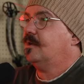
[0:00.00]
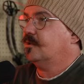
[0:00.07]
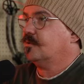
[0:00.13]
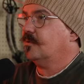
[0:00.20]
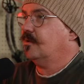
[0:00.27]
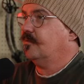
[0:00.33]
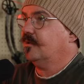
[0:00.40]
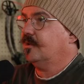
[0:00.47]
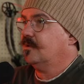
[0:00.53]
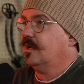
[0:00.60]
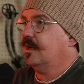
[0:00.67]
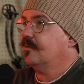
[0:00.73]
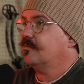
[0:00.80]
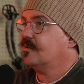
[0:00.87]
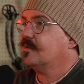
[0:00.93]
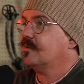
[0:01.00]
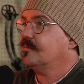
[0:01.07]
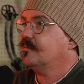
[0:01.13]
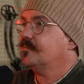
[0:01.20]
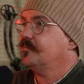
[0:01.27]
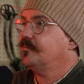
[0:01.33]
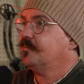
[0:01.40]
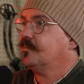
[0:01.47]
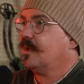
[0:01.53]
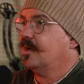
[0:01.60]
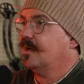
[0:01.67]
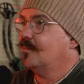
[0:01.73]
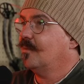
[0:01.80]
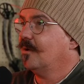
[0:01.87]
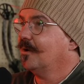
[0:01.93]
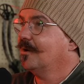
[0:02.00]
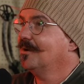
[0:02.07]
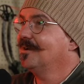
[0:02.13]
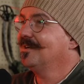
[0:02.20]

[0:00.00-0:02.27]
control over their lives anymore,